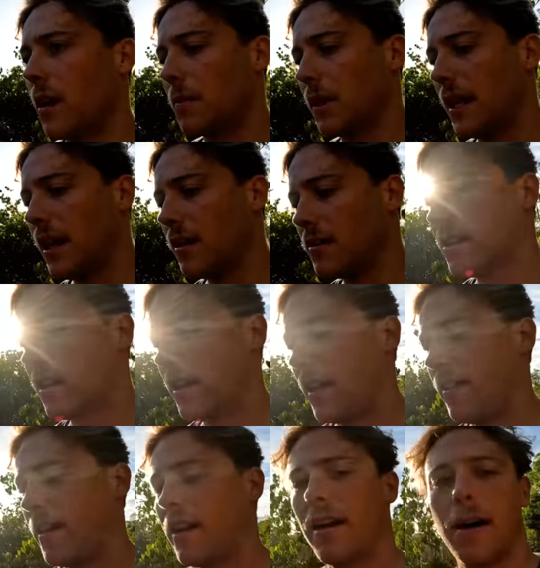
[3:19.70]
a couple hours
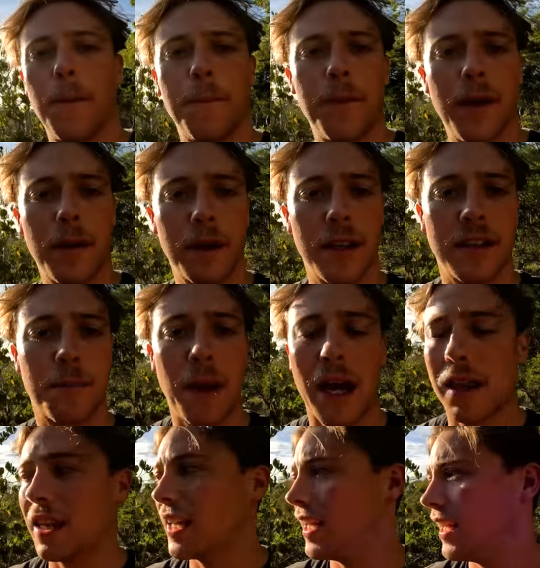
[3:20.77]
and then um, I'm gonna
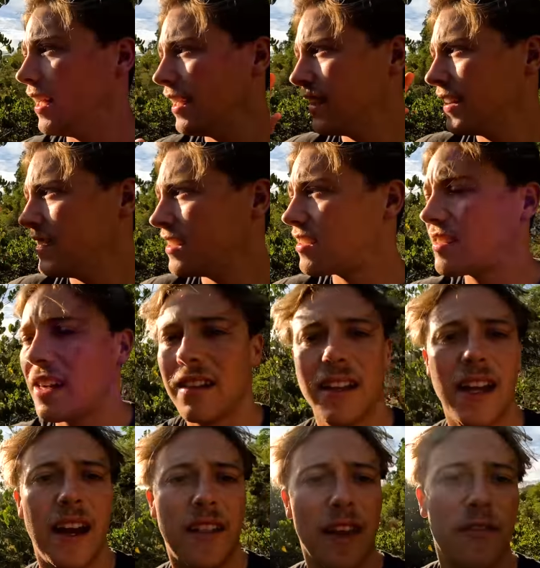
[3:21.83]
pack the gear, send
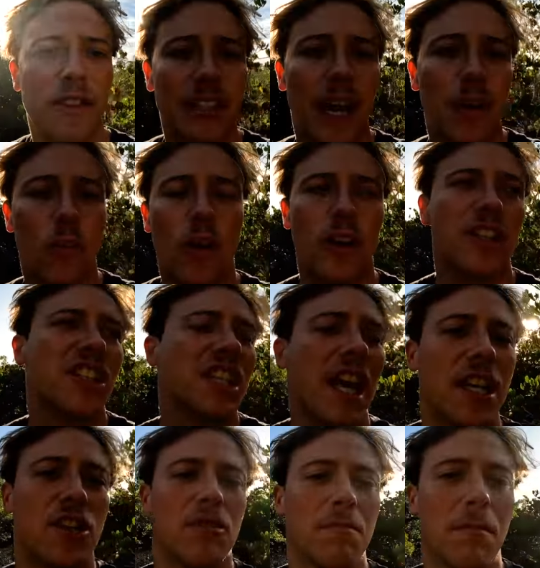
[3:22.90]
it out there for day one and just
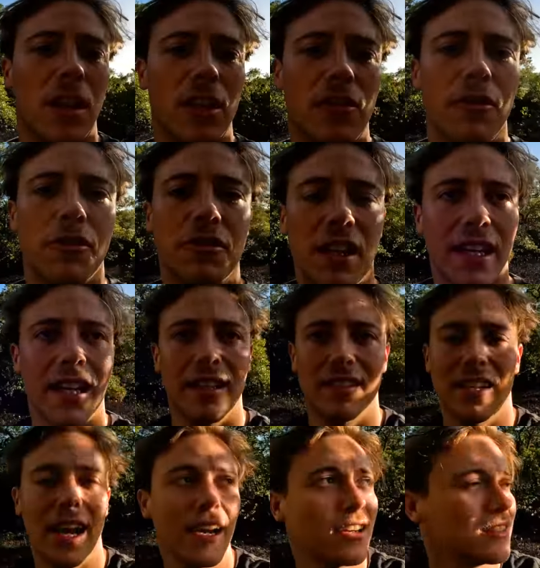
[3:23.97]
catch as much food as I can
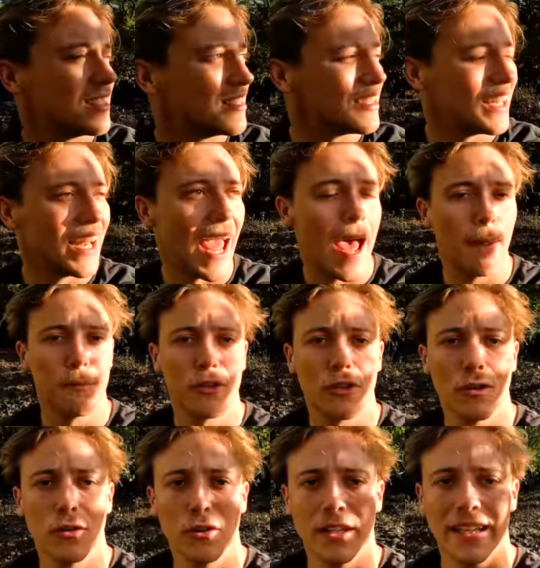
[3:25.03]
today because it's an
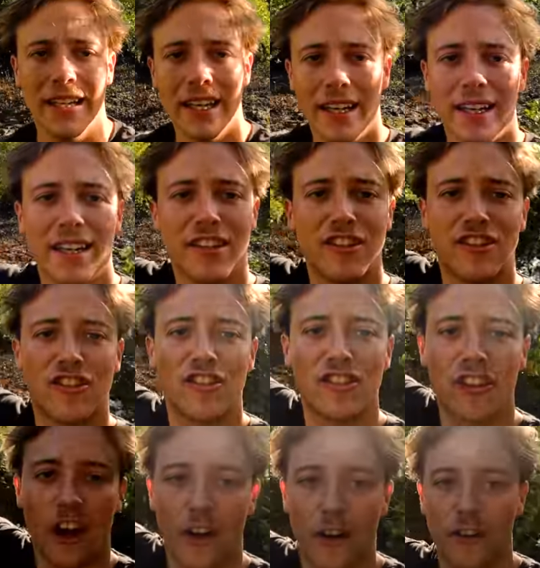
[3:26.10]
absolutely
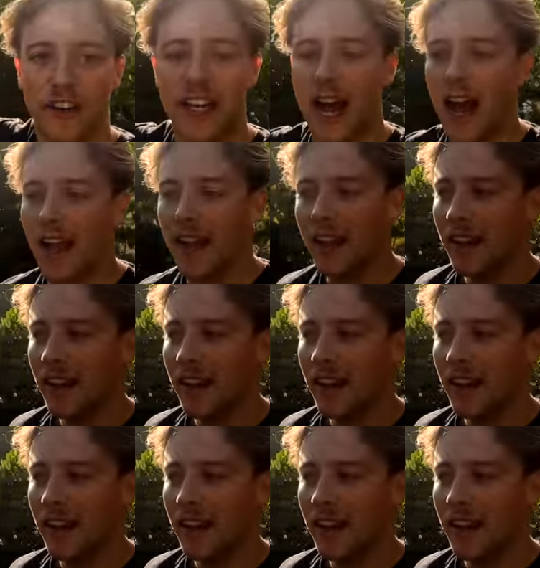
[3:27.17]
stunner of a day.